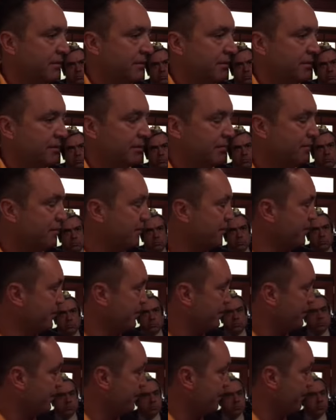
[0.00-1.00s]
What does the tax
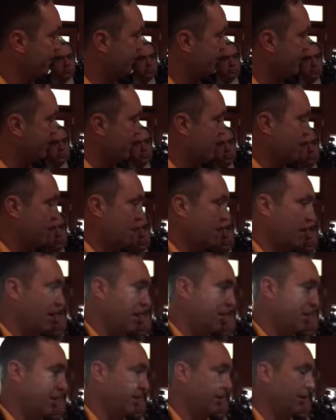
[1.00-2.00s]
package look like?
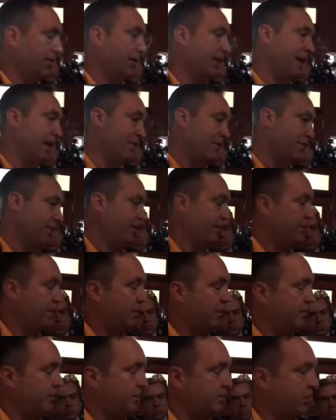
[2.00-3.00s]
Well, we have to
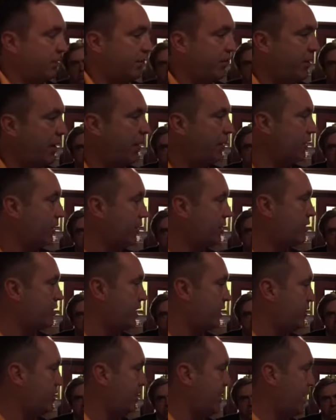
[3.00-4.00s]
put a final
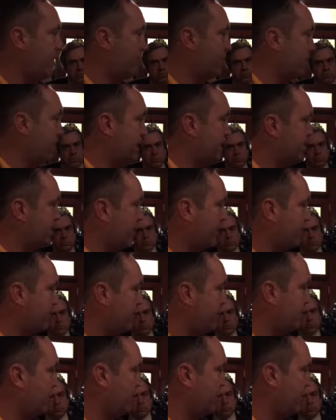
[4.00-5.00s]
negotiation on that. We're going to meet this
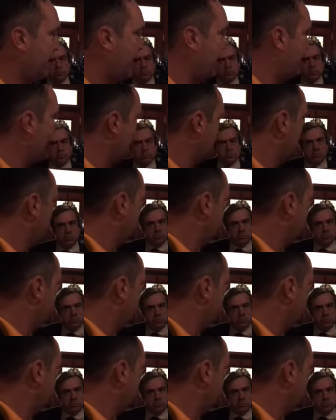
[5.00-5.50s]
afternoon on that